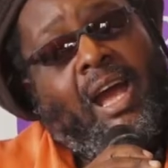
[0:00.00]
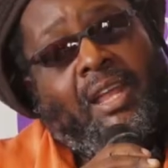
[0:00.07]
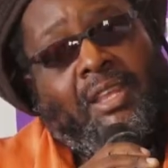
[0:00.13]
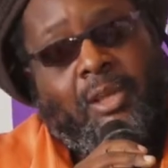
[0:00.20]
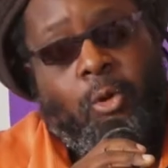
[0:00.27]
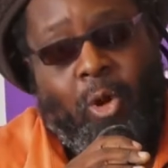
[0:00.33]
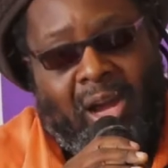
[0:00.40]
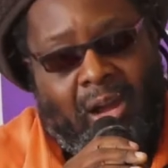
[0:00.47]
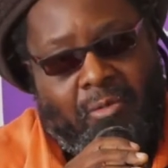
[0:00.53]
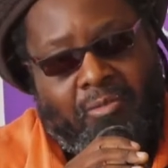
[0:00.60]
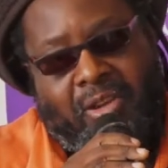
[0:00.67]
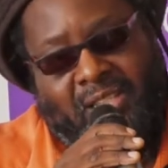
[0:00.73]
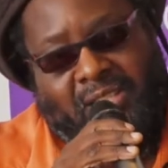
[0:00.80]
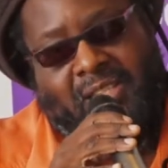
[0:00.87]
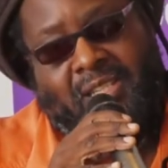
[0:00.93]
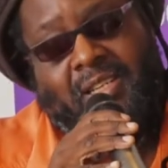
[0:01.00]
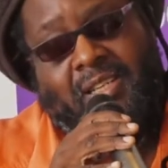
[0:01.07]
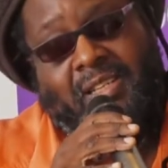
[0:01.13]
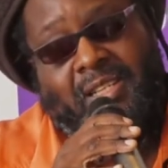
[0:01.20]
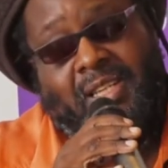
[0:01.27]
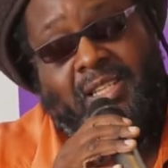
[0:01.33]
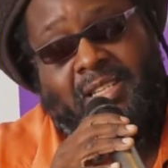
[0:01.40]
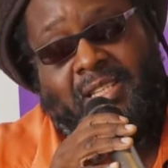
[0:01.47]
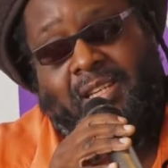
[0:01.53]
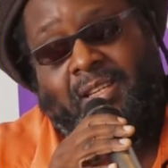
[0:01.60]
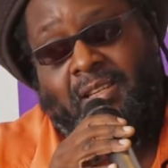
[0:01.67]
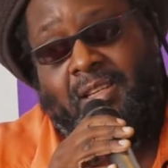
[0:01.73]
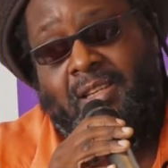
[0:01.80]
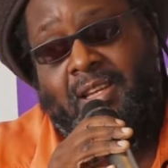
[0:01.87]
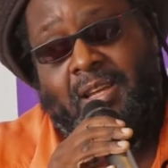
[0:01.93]
and they will harvest that seed.
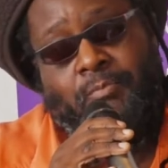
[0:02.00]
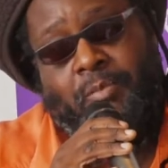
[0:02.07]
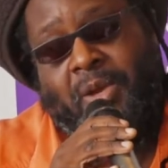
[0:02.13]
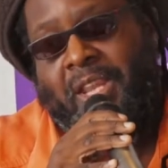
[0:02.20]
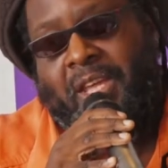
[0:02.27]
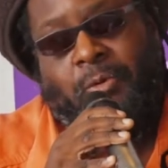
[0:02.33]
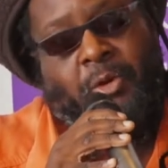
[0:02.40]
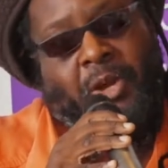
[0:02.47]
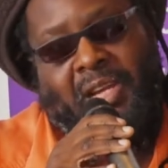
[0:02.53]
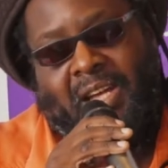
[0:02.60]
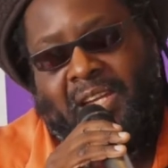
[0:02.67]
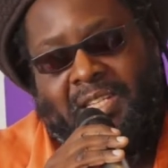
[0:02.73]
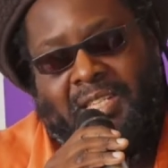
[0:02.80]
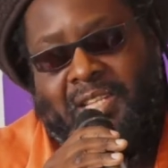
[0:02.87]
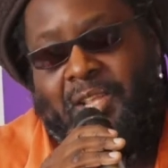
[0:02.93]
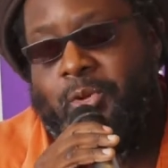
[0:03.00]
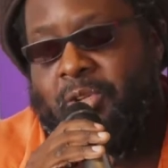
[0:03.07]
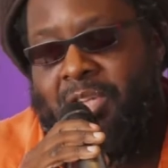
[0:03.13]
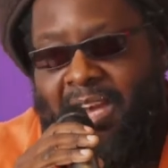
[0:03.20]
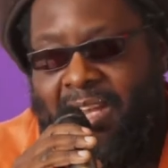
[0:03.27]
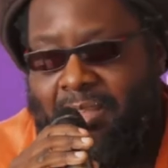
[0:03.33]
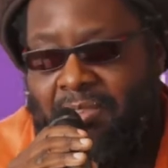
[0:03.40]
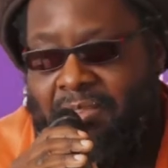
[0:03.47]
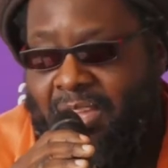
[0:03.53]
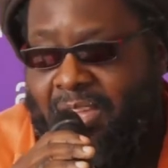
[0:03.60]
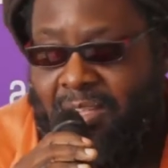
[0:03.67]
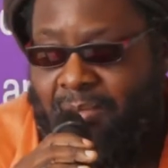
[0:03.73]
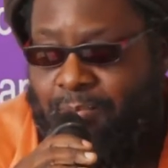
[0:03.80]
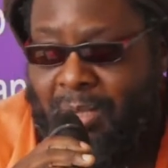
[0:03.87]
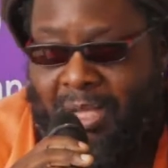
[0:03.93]
Many great artists did not earn a
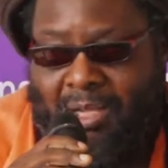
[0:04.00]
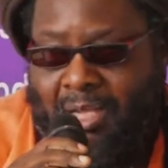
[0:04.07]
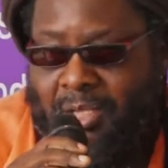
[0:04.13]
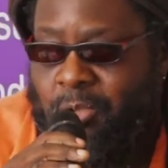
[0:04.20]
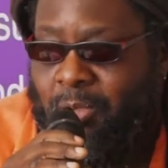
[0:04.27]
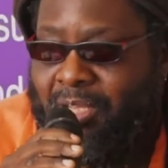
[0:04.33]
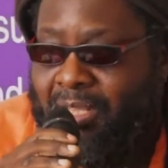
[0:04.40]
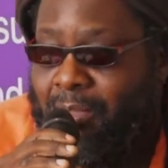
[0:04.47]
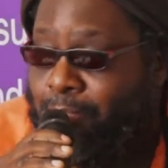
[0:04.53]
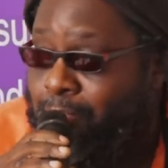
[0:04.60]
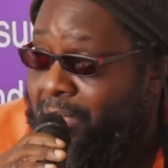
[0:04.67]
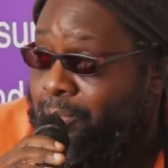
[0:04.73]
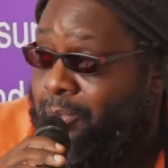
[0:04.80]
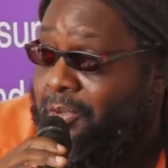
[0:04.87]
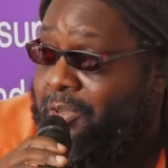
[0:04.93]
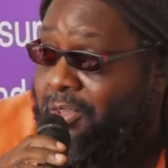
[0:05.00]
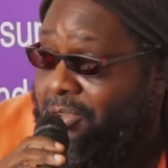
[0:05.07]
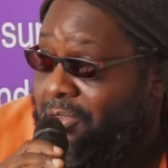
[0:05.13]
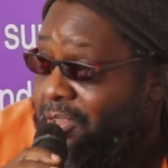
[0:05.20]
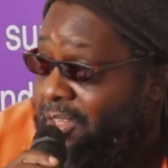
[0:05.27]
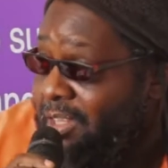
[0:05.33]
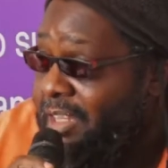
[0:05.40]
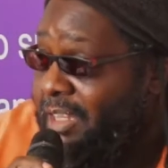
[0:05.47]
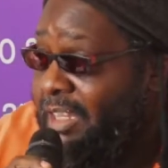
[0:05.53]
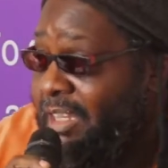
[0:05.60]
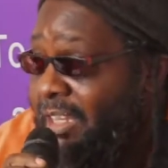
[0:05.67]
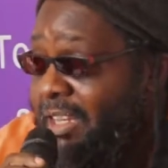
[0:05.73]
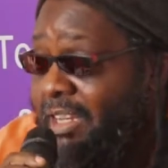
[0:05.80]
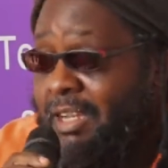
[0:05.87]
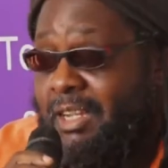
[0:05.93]
thing, Picasso and them people, you know.
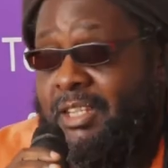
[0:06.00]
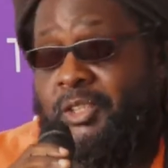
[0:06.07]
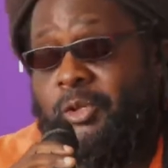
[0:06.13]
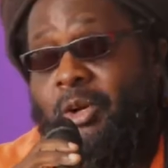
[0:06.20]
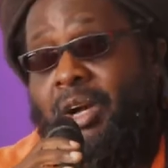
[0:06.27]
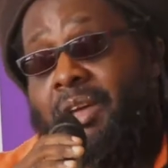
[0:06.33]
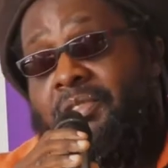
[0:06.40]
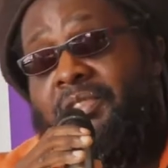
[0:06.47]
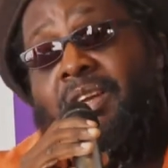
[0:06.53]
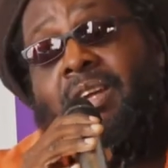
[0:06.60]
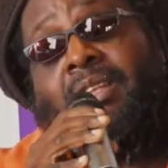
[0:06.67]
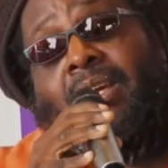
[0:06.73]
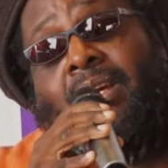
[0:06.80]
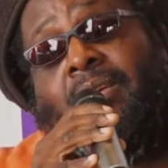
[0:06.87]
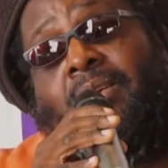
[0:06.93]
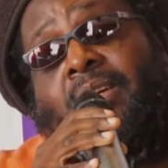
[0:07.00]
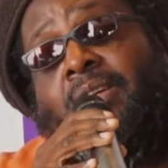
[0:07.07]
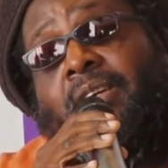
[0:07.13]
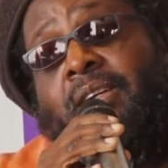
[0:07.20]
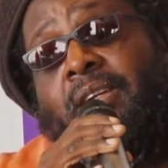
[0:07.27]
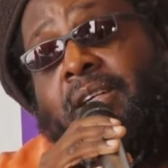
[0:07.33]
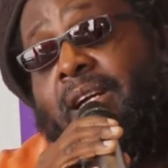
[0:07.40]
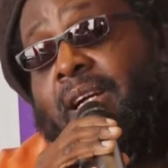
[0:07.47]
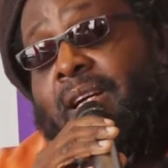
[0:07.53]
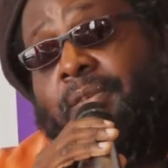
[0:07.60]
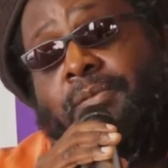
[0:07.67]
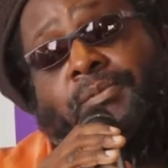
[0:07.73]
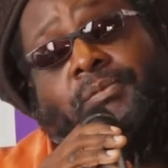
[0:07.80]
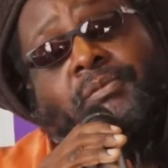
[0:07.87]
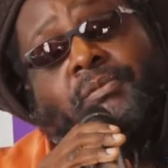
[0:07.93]
So I think the
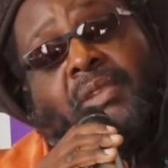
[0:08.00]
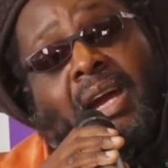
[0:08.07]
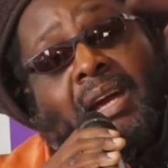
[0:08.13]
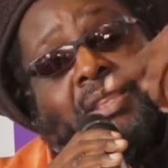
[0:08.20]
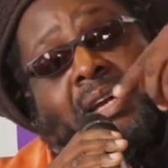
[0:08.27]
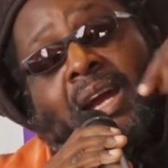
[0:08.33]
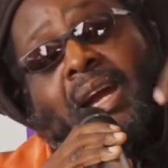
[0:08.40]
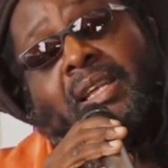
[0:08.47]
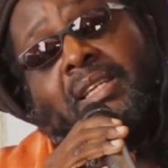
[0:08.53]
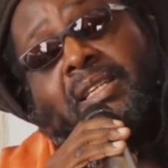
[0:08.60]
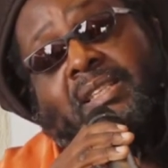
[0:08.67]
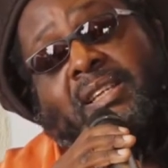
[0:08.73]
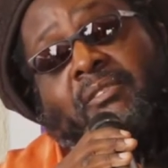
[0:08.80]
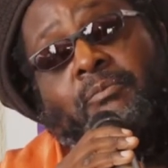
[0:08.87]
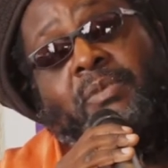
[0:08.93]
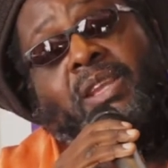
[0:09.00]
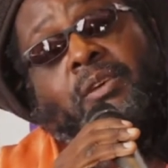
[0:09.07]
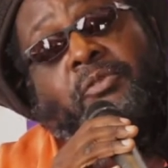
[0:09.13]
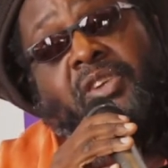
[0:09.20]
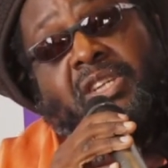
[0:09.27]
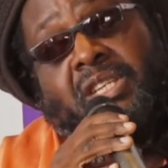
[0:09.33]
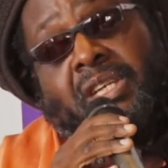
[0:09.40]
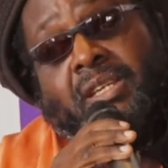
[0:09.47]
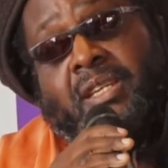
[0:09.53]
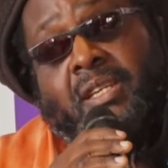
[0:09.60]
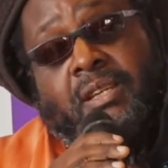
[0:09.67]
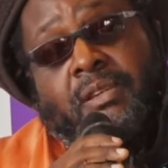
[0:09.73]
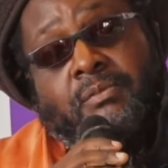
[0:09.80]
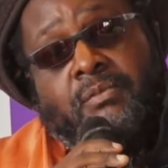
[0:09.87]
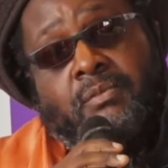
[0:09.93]
other artists have benefited,
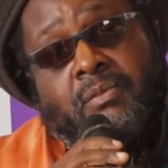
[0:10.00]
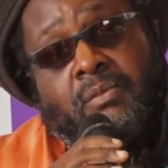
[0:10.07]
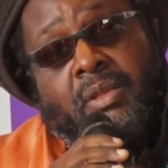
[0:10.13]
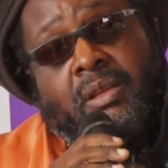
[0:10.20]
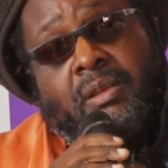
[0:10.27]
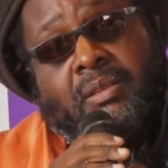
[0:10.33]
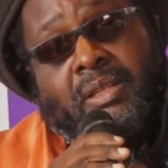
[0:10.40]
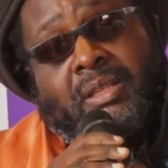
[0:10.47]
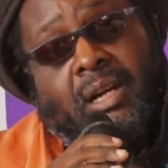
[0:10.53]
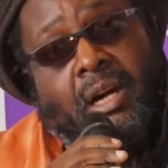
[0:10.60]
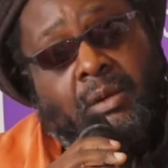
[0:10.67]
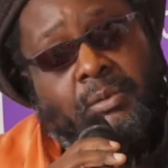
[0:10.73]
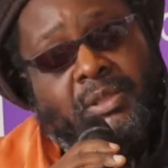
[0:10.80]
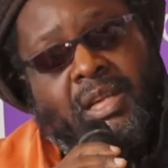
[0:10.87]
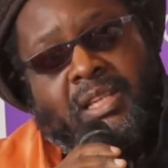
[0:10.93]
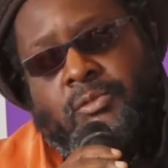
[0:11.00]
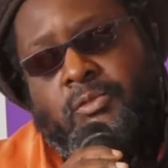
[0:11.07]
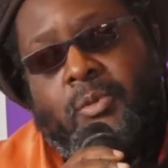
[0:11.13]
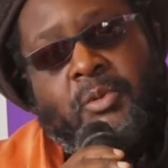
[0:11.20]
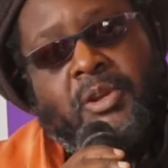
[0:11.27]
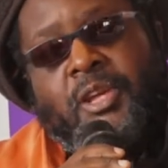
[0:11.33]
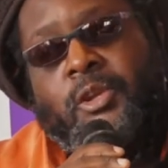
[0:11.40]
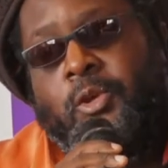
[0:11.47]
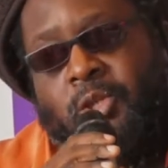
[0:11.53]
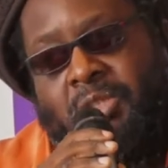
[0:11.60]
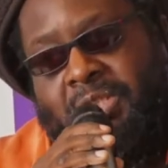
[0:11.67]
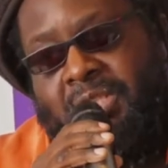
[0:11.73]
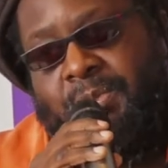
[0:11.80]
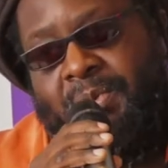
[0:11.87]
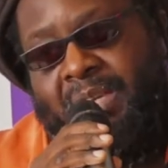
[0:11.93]
the sculptors. Nobody knows
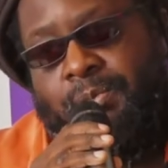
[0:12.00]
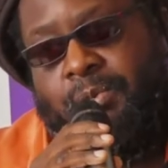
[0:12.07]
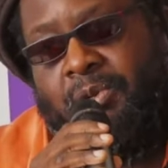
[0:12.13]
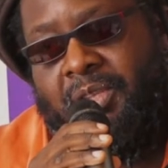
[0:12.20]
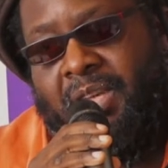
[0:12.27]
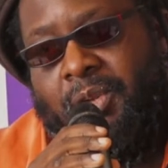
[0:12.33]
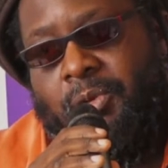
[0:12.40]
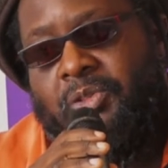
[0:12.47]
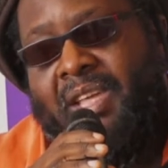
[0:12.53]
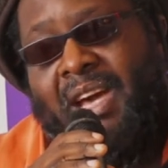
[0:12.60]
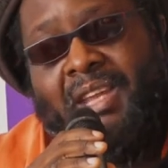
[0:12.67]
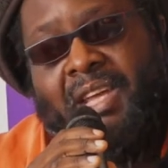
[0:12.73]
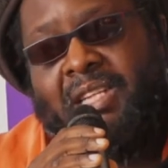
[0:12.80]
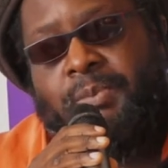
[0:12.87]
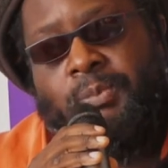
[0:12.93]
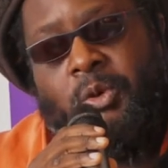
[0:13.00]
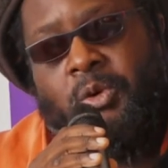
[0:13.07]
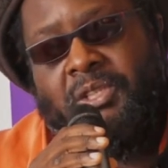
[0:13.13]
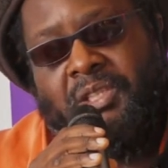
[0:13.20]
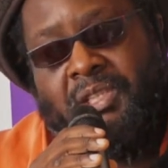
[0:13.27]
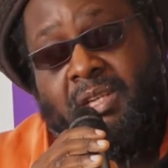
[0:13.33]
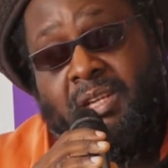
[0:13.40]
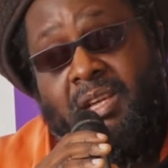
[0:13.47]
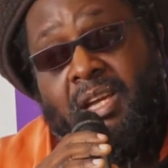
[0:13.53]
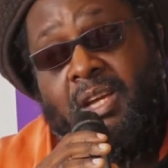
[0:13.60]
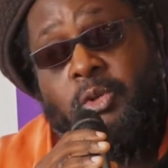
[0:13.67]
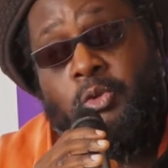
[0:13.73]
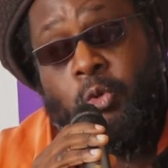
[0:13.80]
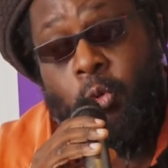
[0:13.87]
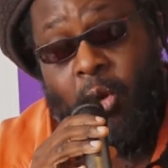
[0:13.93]
these people. They are not that exposed
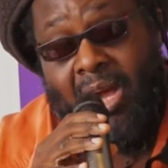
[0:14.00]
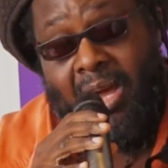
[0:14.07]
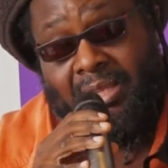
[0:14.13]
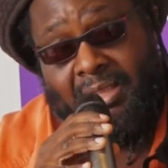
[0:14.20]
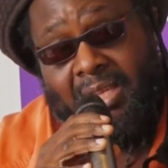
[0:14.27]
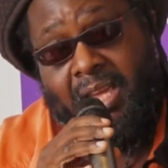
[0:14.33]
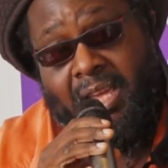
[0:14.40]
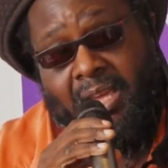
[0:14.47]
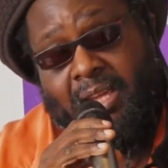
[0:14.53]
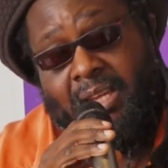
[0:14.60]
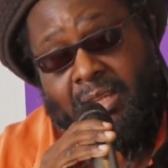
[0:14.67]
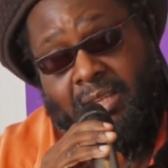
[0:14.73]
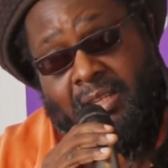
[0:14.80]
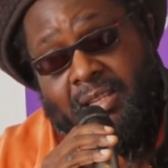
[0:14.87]
to us here,